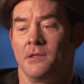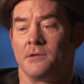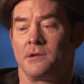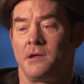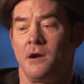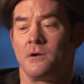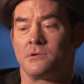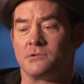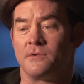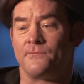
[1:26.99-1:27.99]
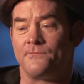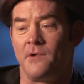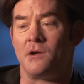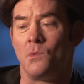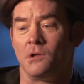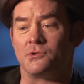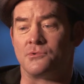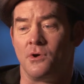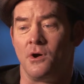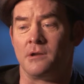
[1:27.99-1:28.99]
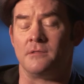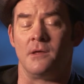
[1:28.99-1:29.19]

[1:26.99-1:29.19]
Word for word: The characters are very well drawn